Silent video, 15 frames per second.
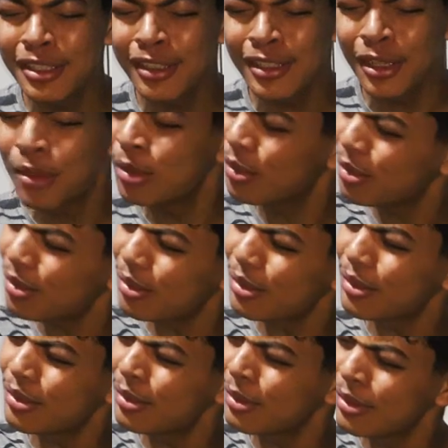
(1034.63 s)
gonna go who?
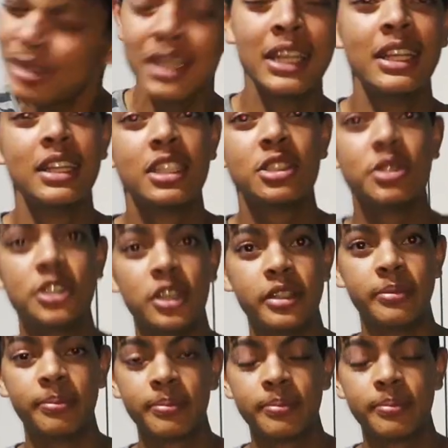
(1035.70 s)
Switch on.